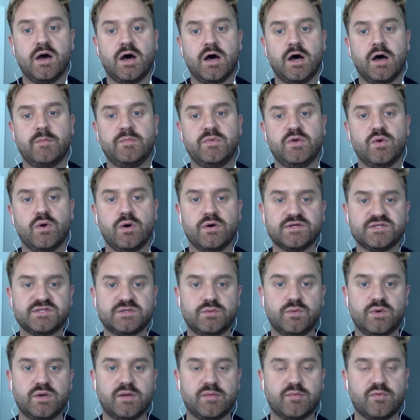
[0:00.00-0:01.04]
You also
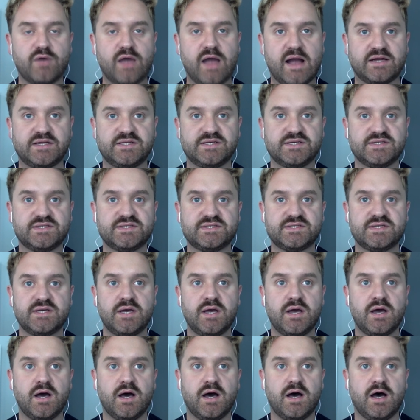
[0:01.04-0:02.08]
want to practice
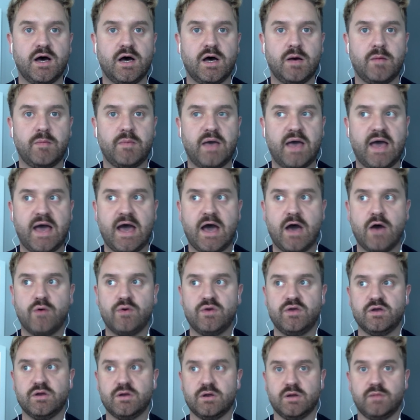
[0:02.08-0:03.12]
how
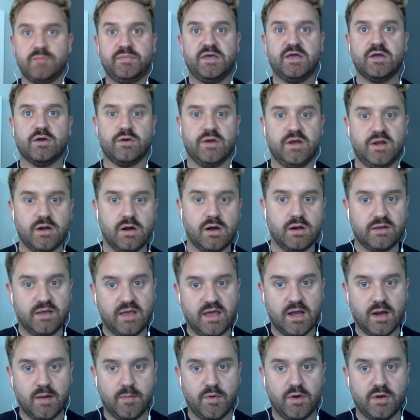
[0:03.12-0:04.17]
you're appearing on
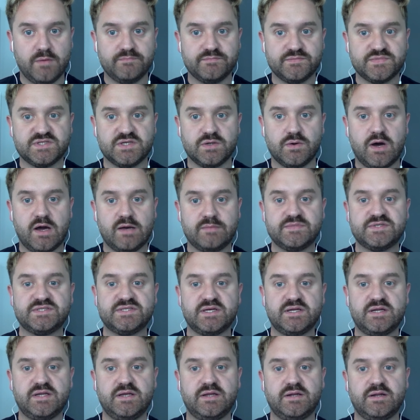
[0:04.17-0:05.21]
camera. So I'm
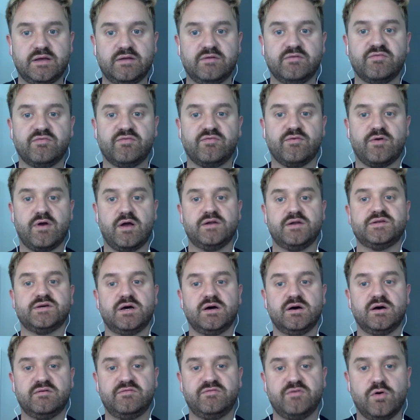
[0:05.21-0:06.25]
sitting in front
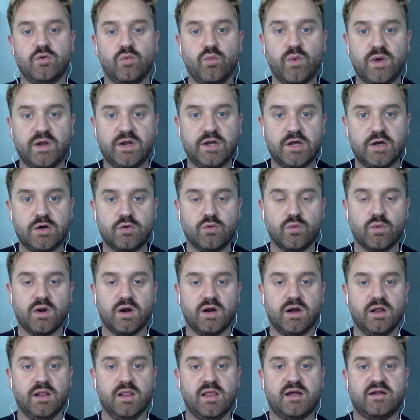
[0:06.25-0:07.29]
of a window where
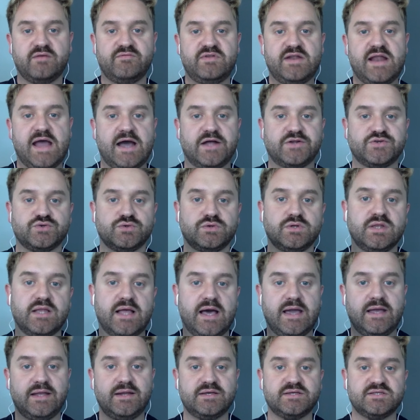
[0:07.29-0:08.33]
a lot of natural
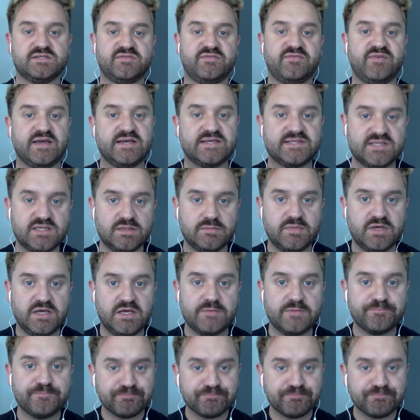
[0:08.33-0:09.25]
light is facing me.